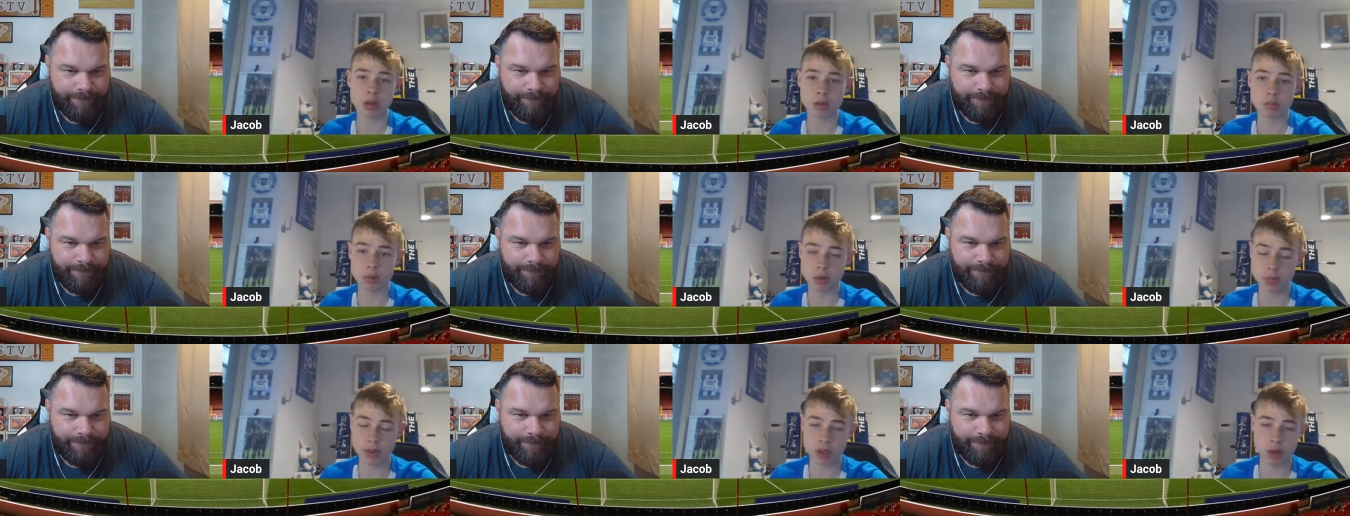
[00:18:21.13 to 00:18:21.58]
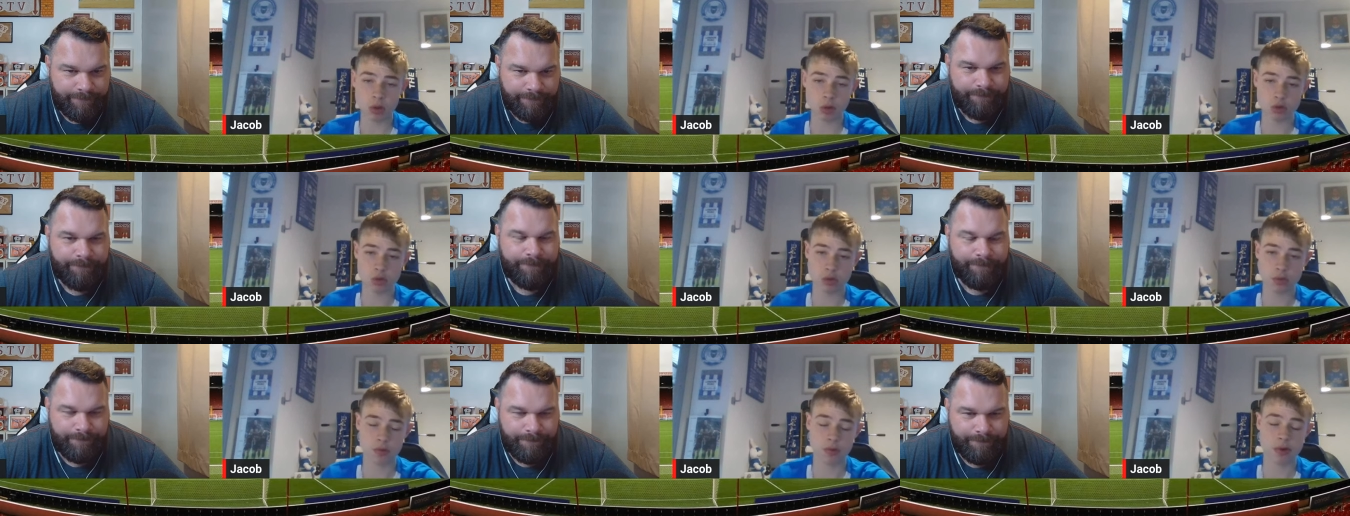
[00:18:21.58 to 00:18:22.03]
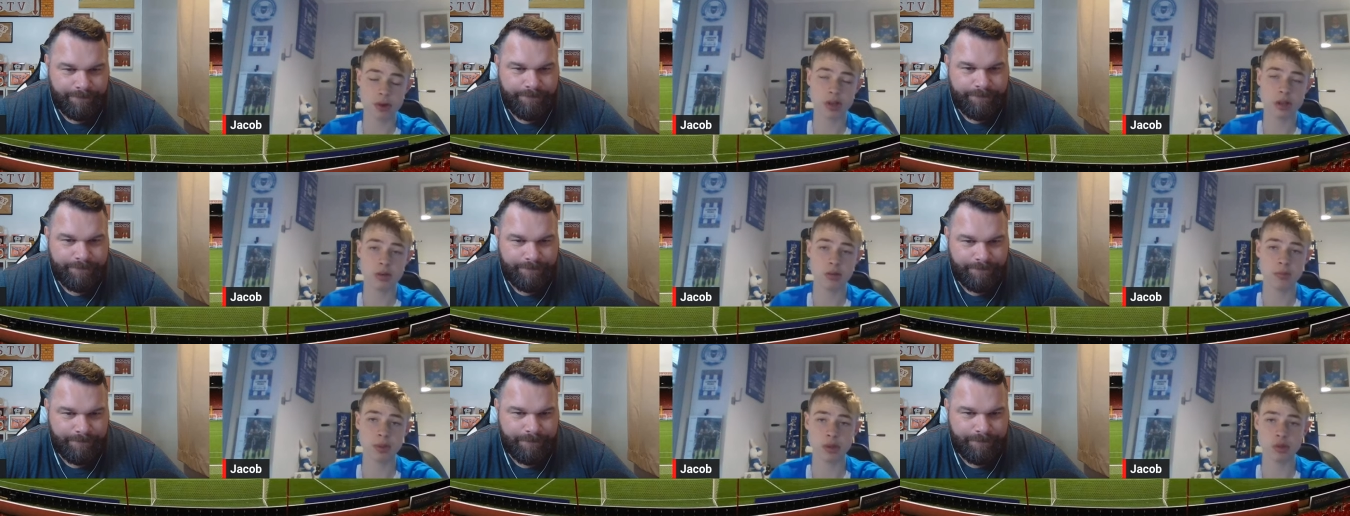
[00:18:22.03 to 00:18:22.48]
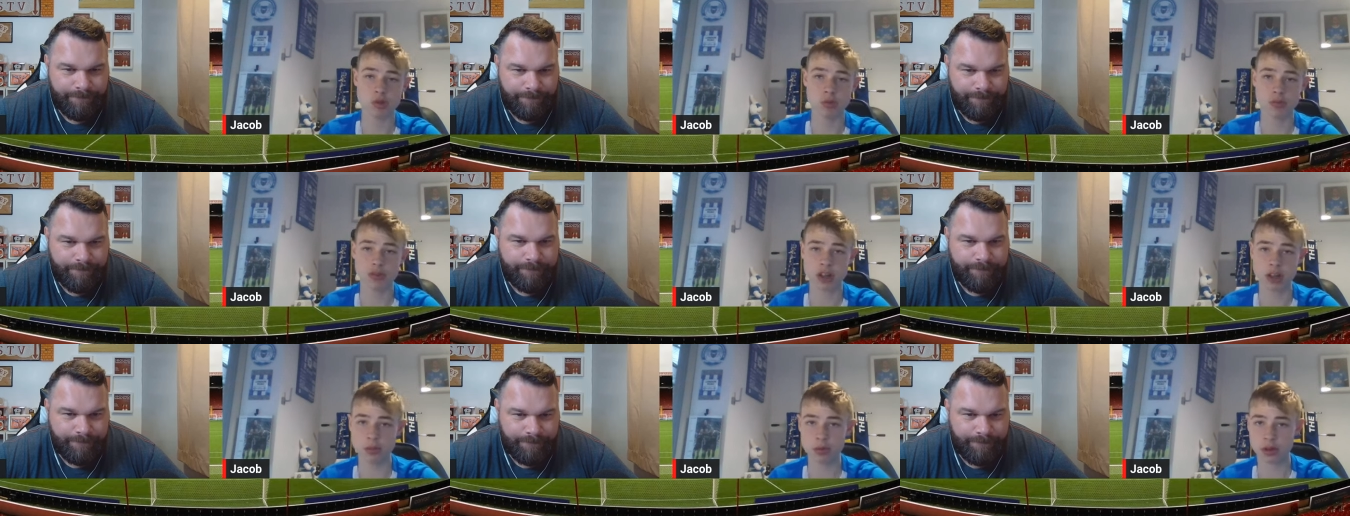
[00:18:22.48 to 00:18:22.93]
Speaker 1: We beat hmm. Oxford mm. three, and we beat
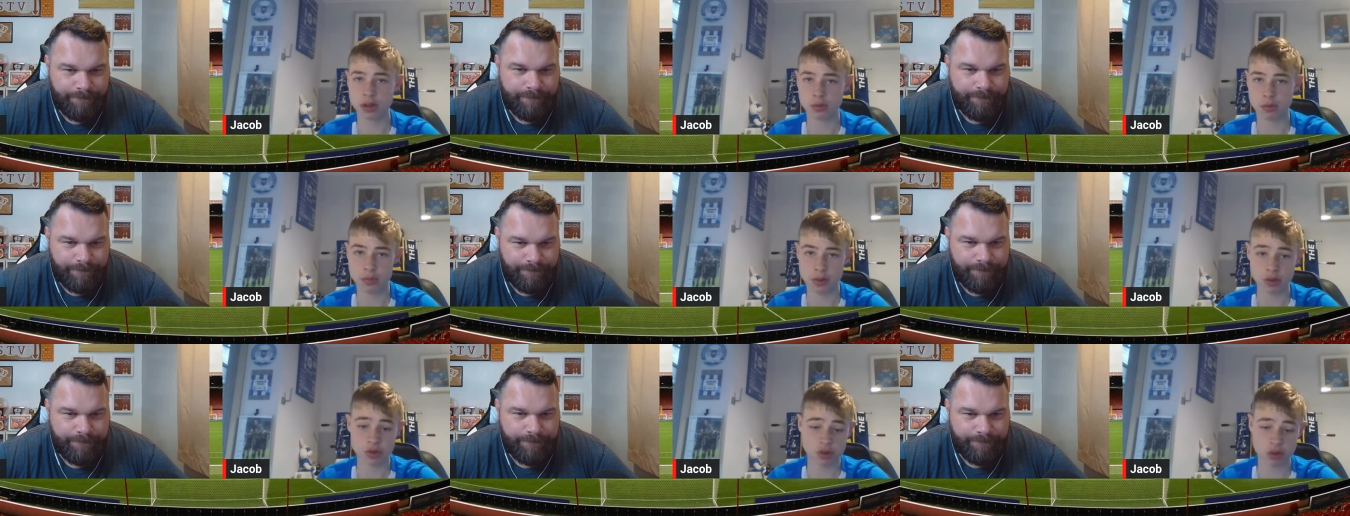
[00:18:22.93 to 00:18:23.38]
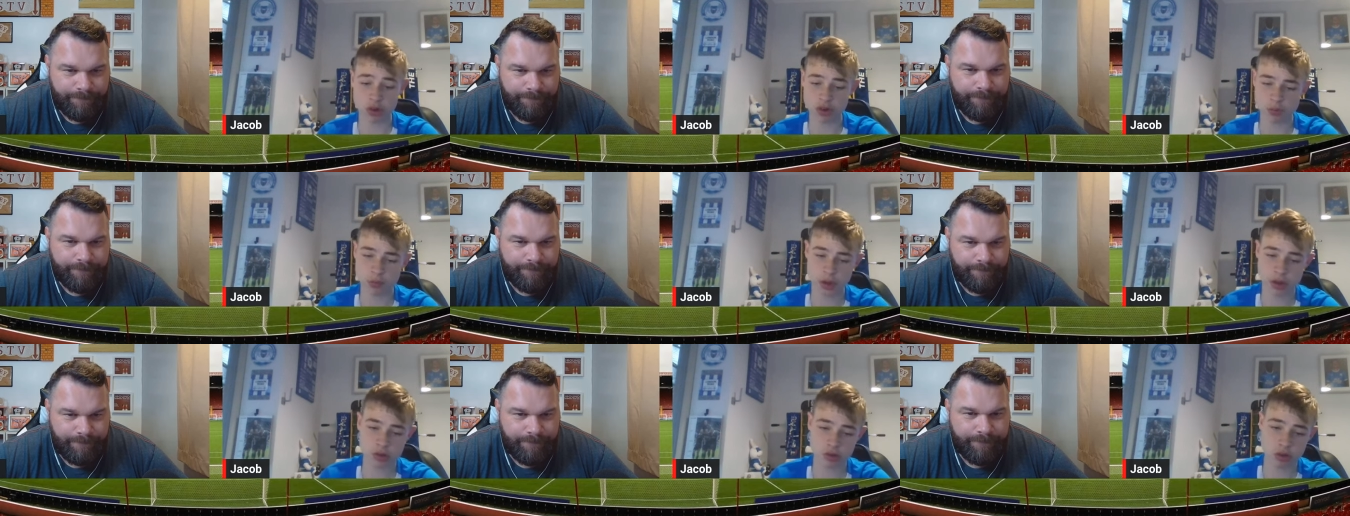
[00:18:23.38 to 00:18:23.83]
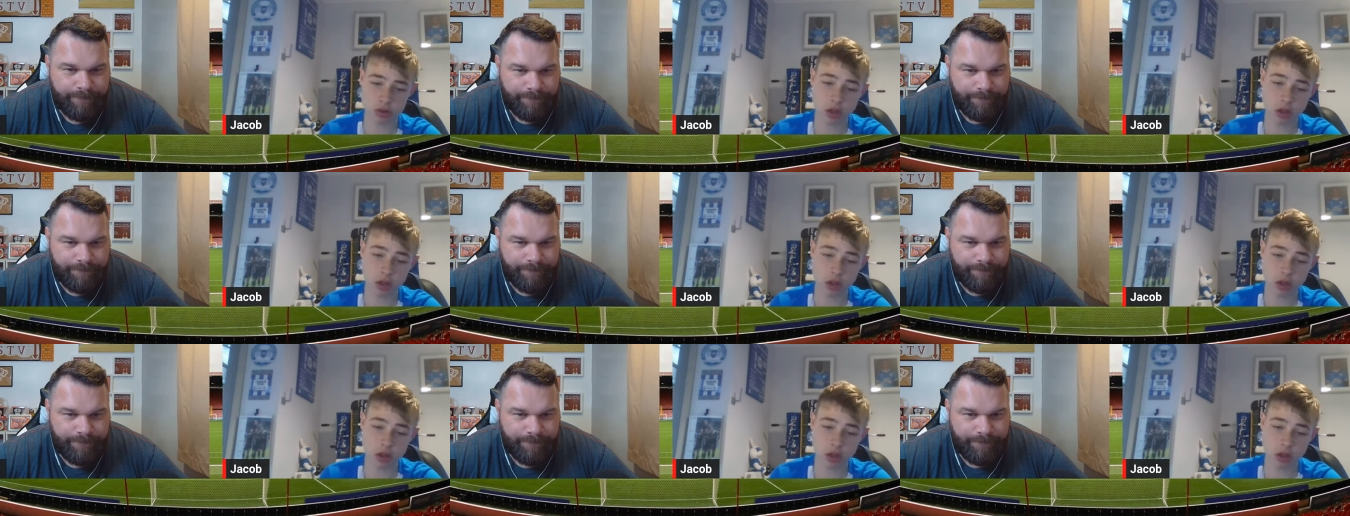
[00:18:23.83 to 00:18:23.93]
Fleetwood, and we beat Shrewsbury.